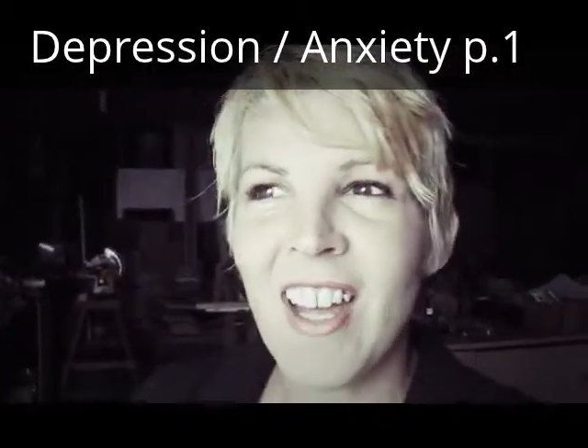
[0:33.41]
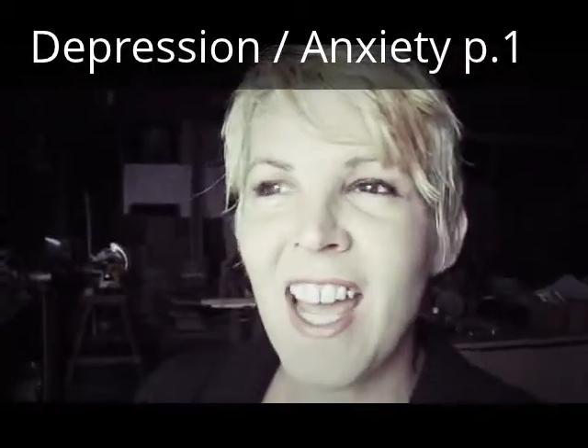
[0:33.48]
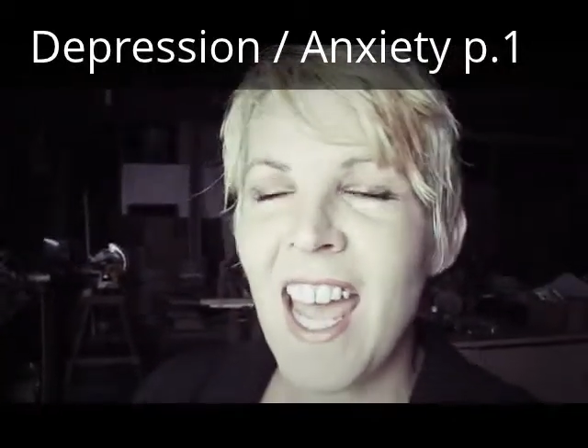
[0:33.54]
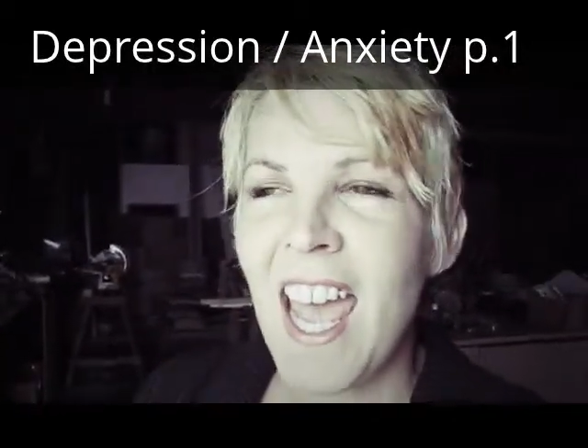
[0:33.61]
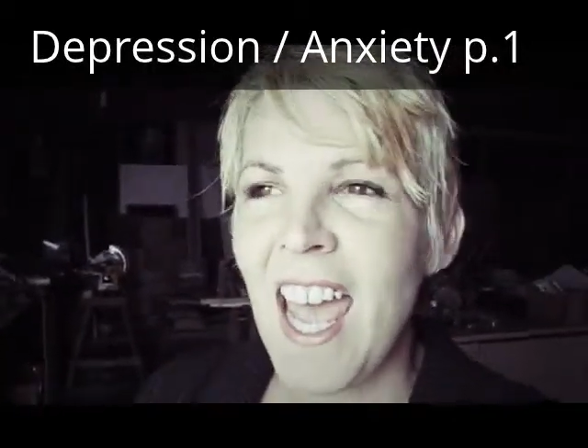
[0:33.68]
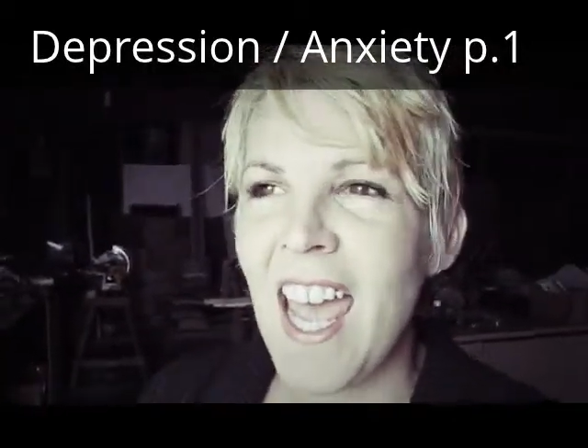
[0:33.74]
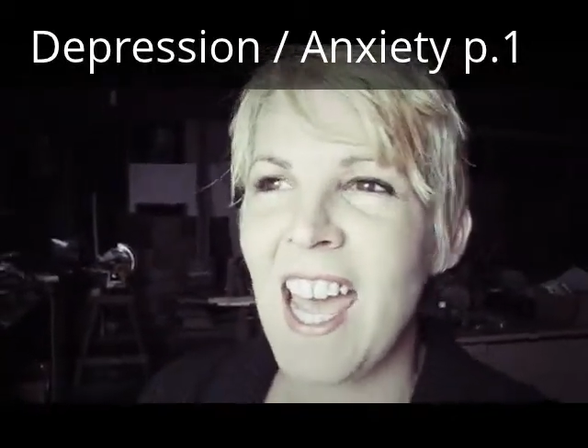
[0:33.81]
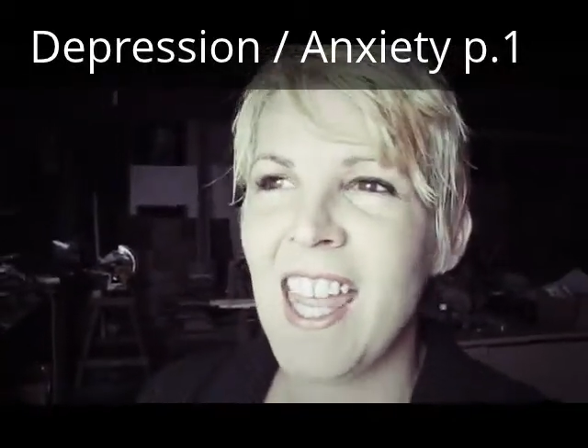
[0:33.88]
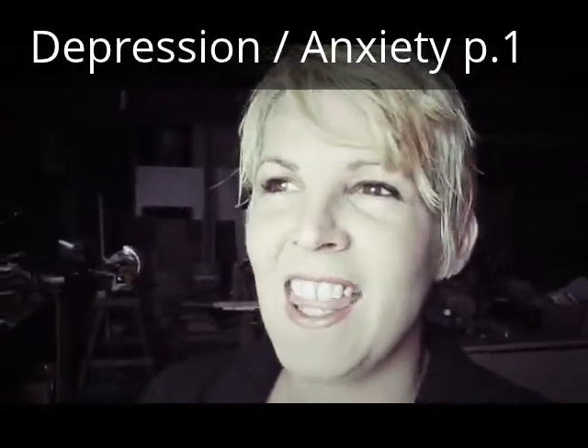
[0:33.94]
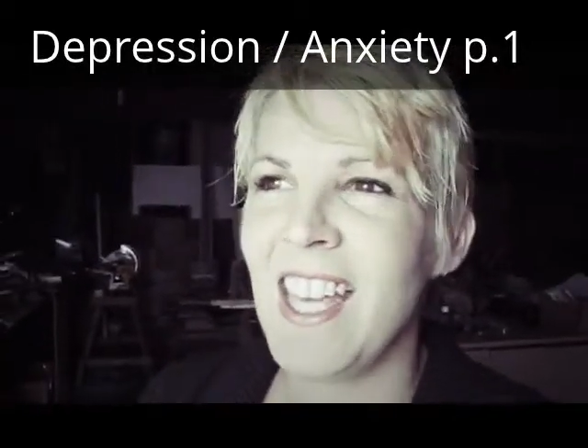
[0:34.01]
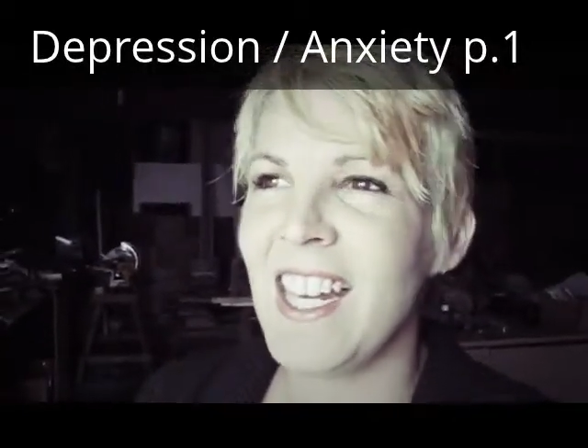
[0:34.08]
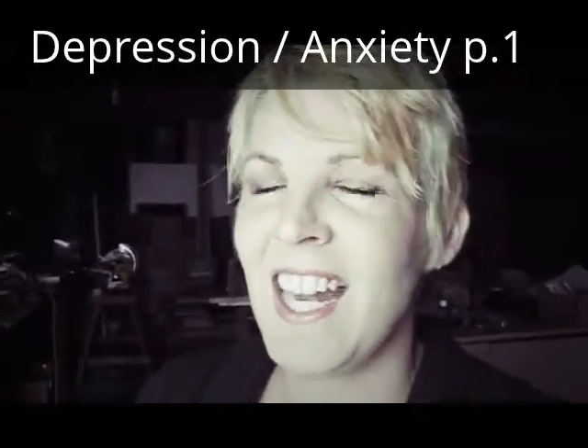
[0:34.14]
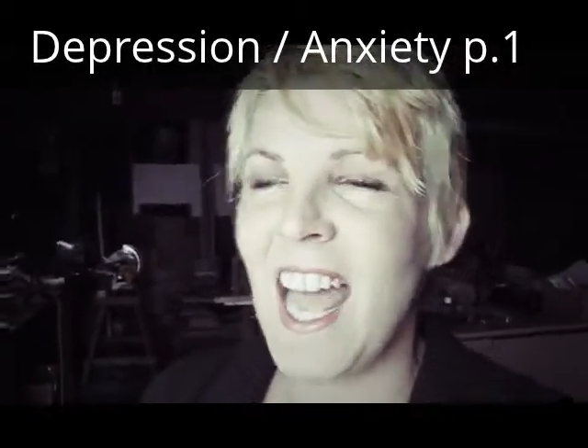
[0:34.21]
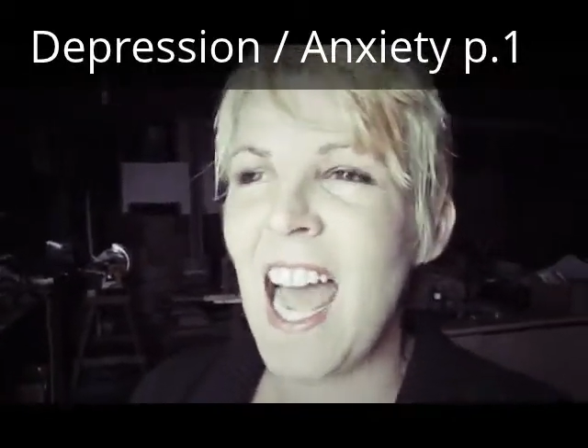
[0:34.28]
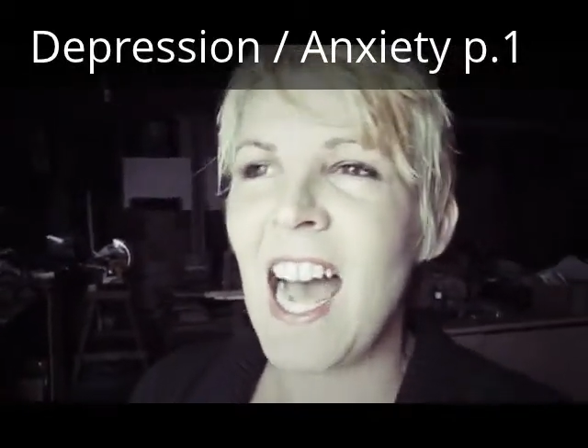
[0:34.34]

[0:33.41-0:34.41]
and then